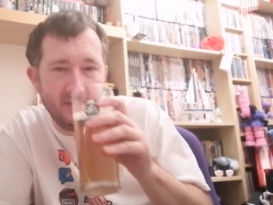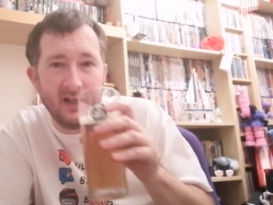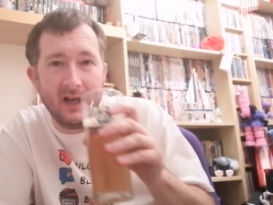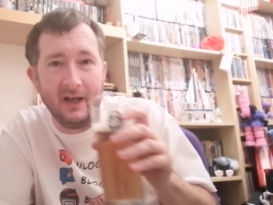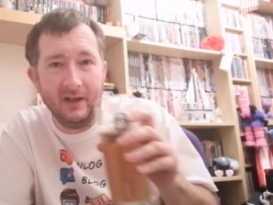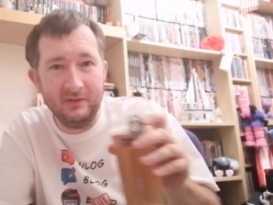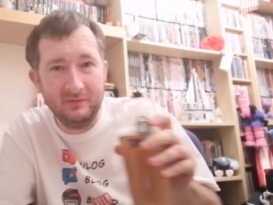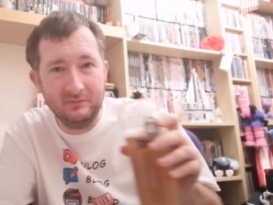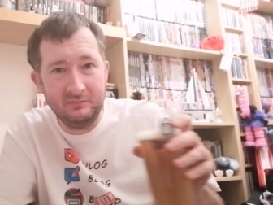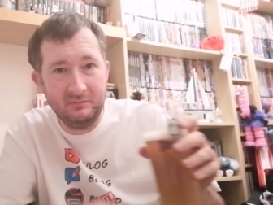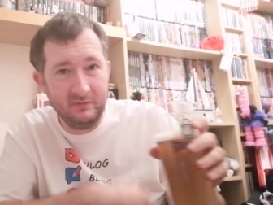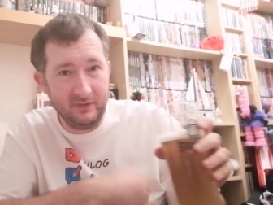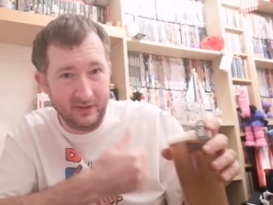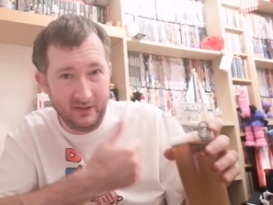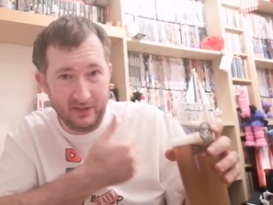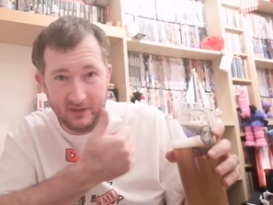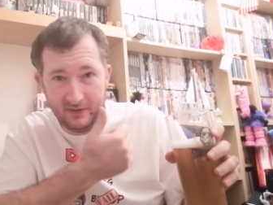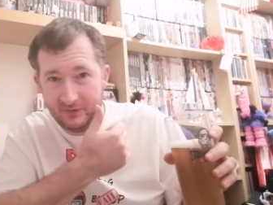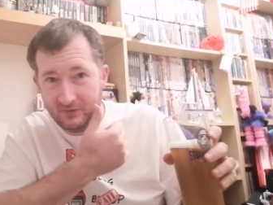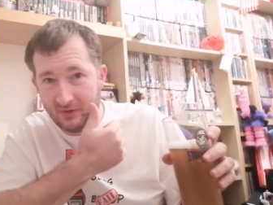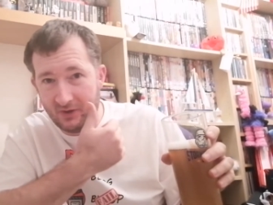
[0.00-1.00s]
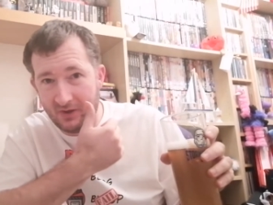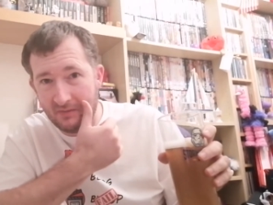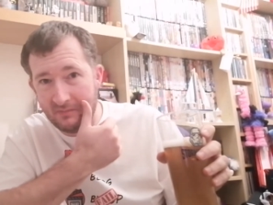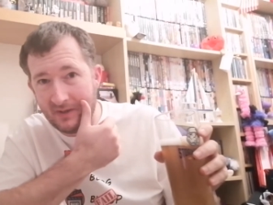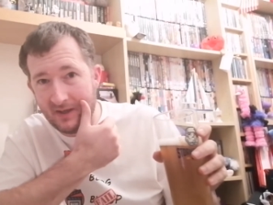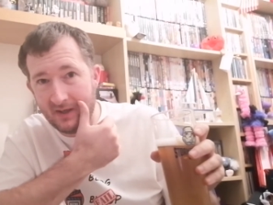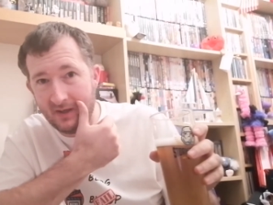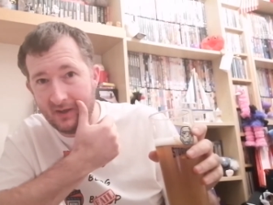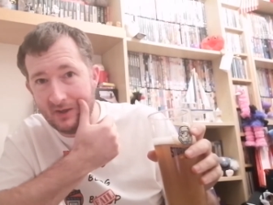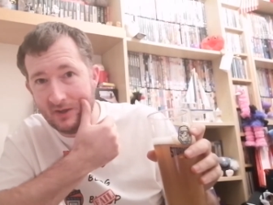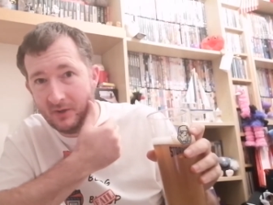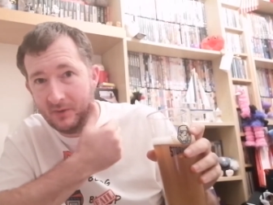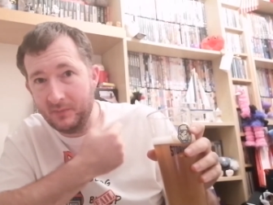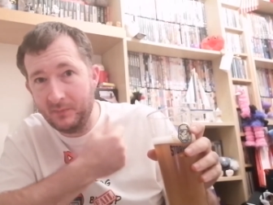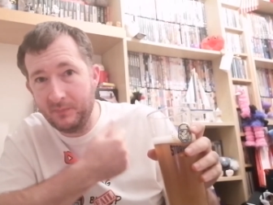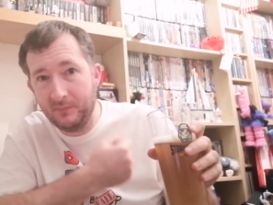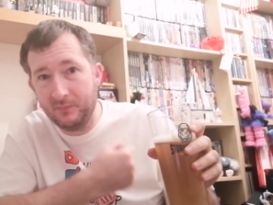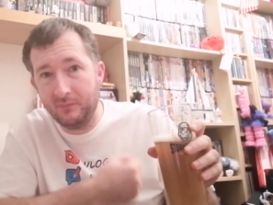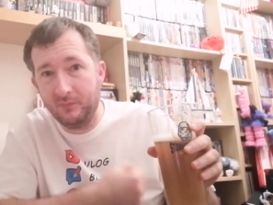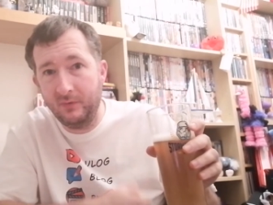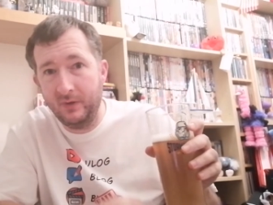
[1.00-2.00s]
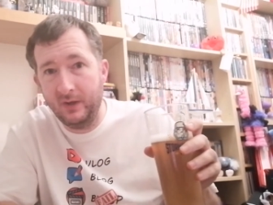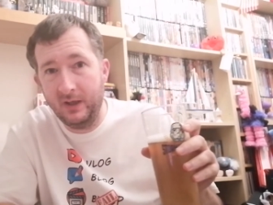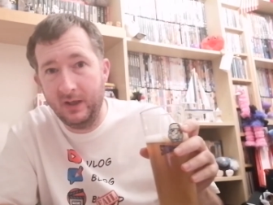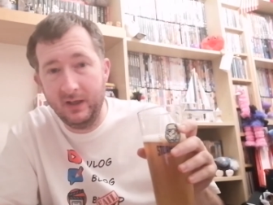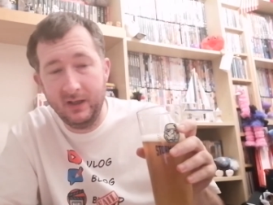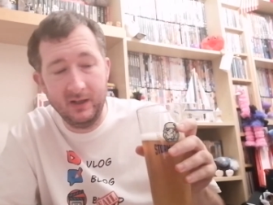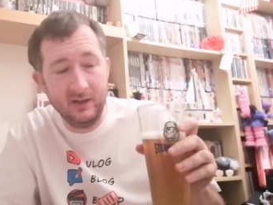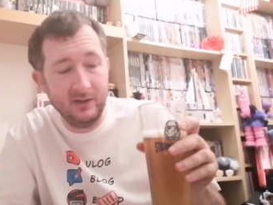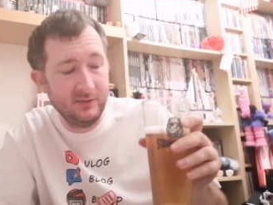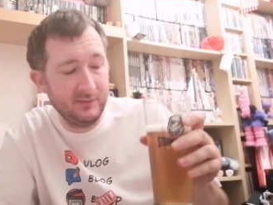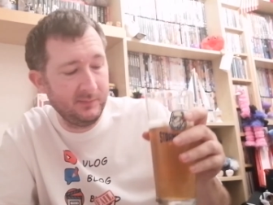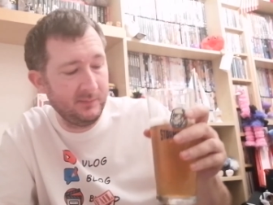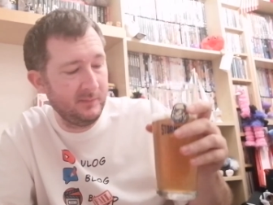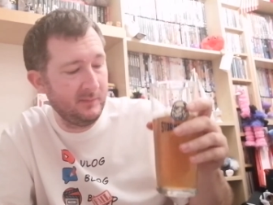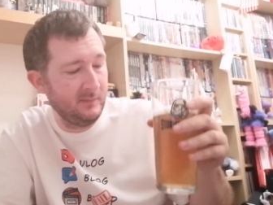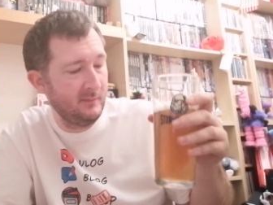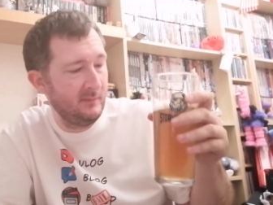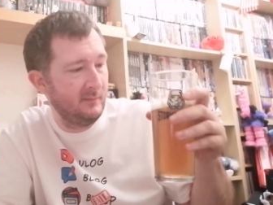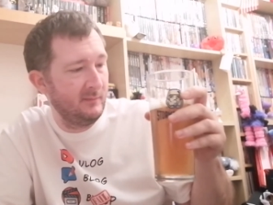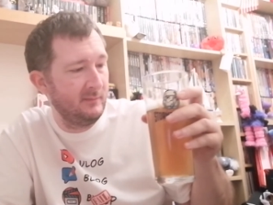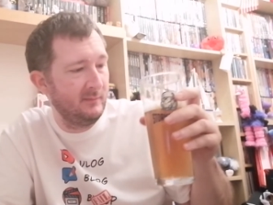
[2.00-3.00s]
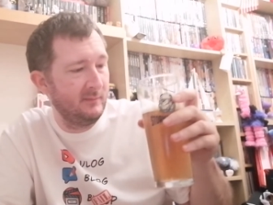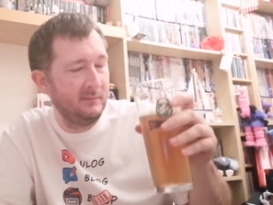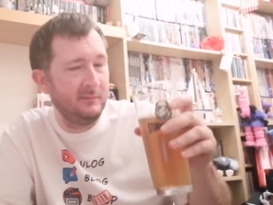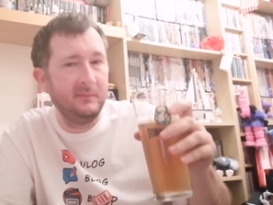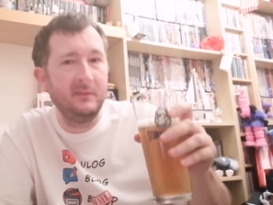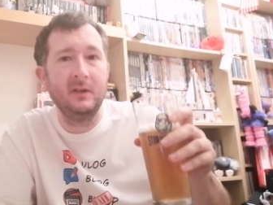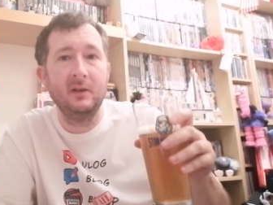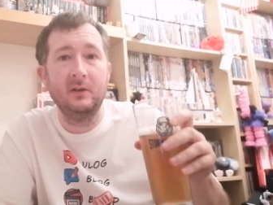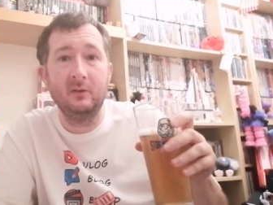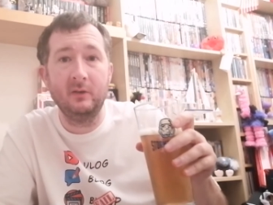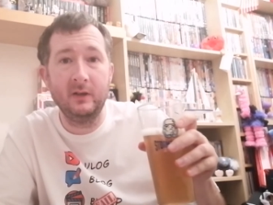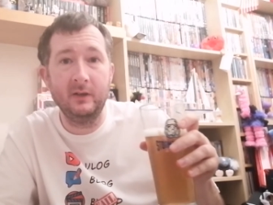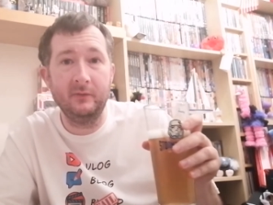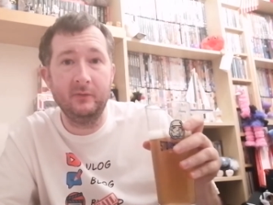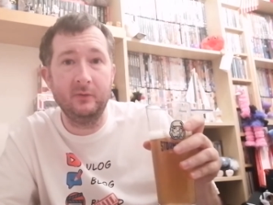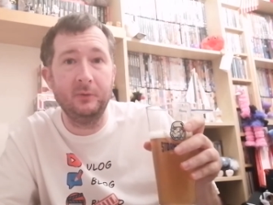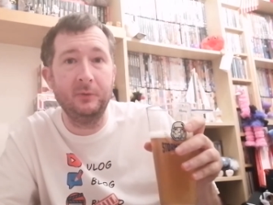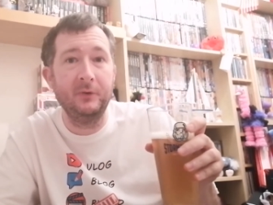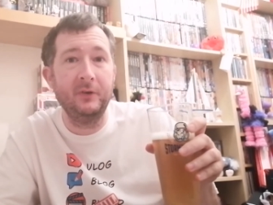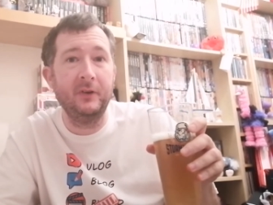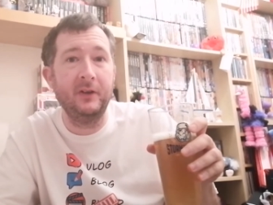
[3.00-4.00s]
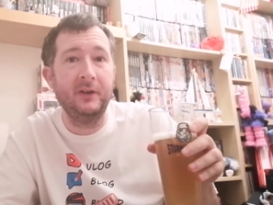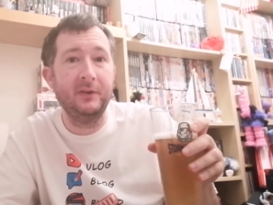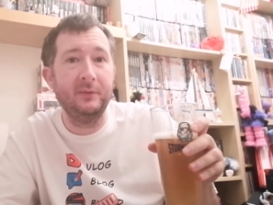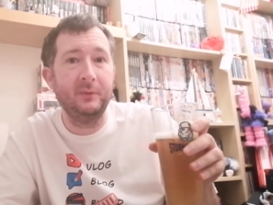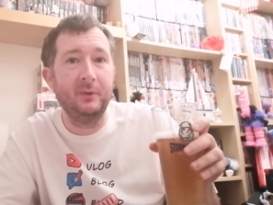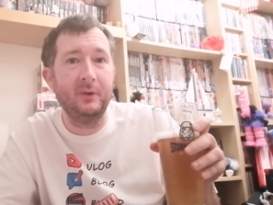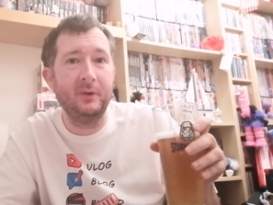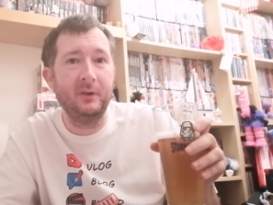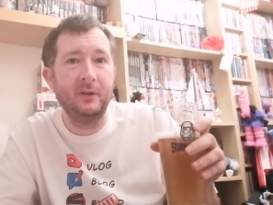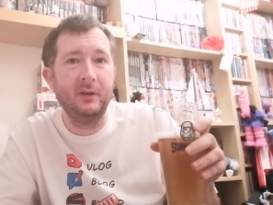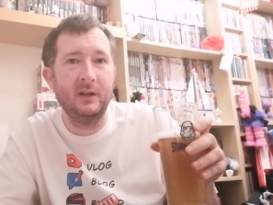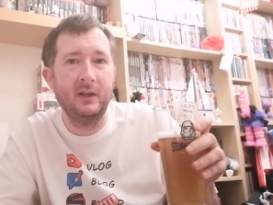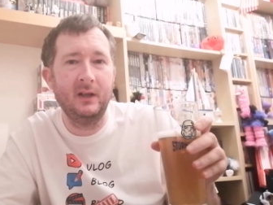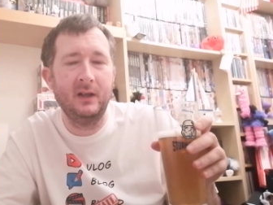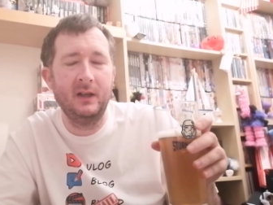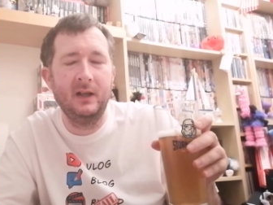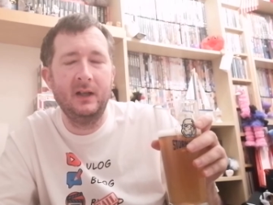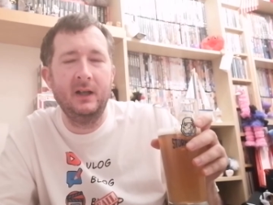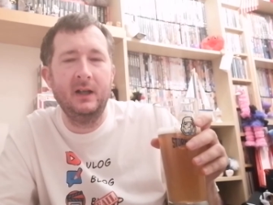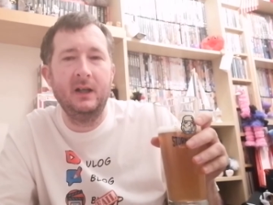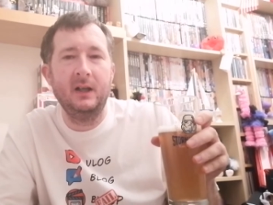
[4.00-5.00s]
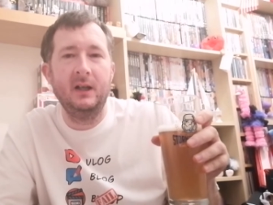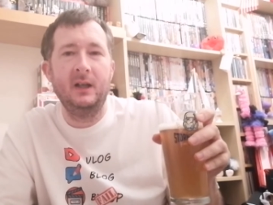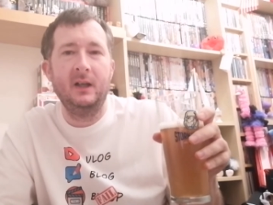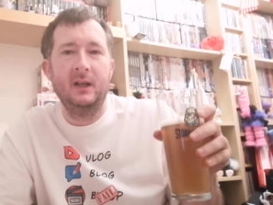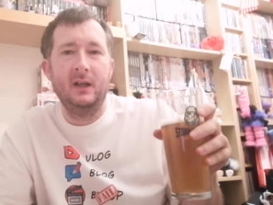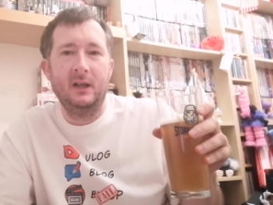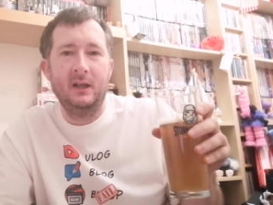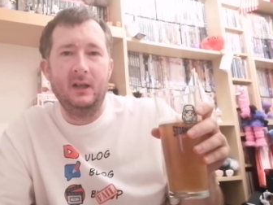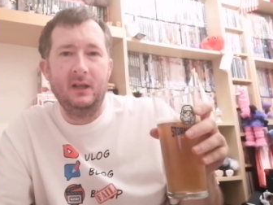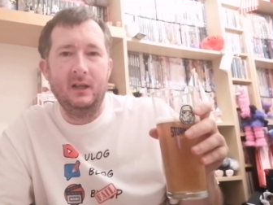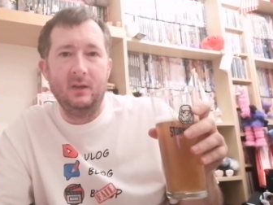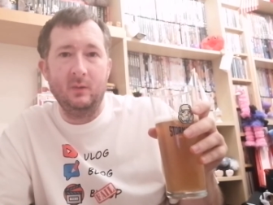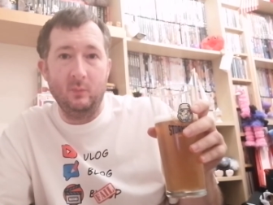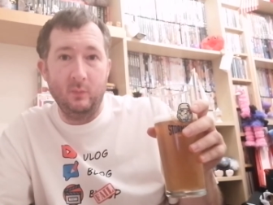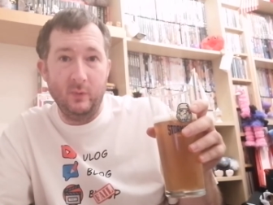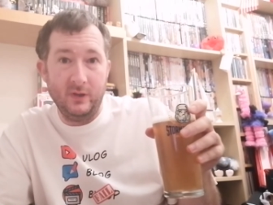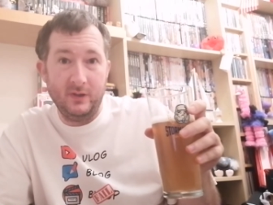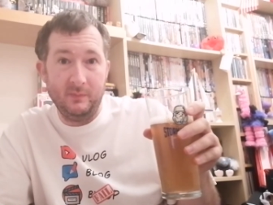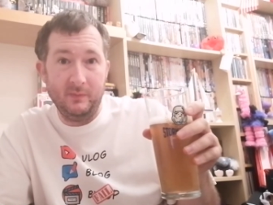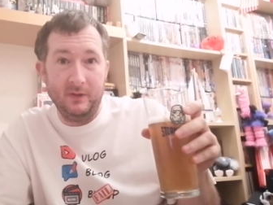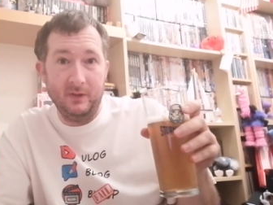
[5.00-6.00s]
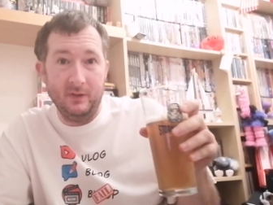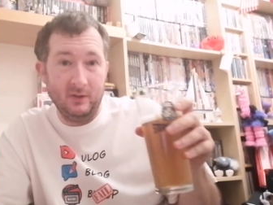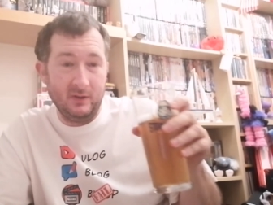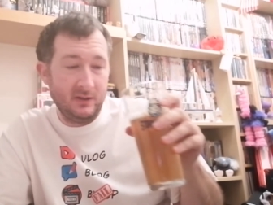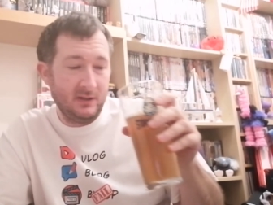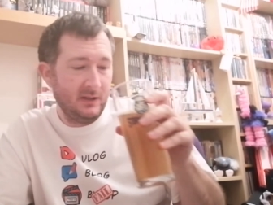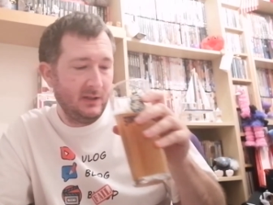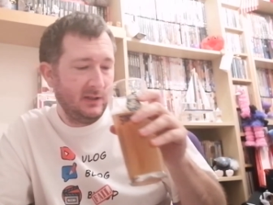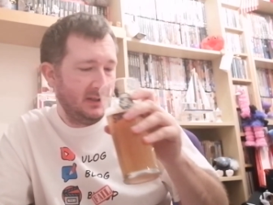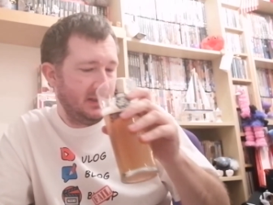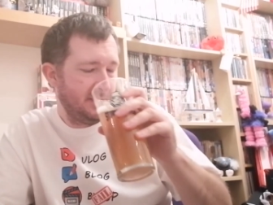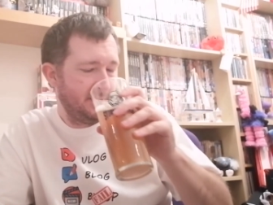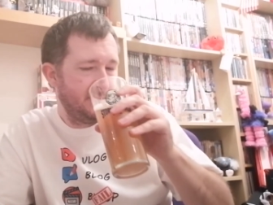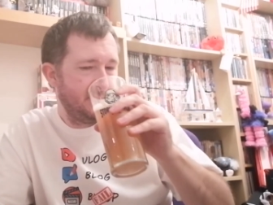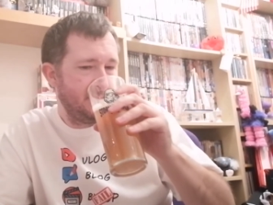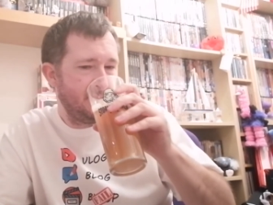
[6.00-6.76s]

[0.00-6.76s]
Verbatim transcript: That is a really strong mango. Really is. Looking forward to this one. Wish me luck.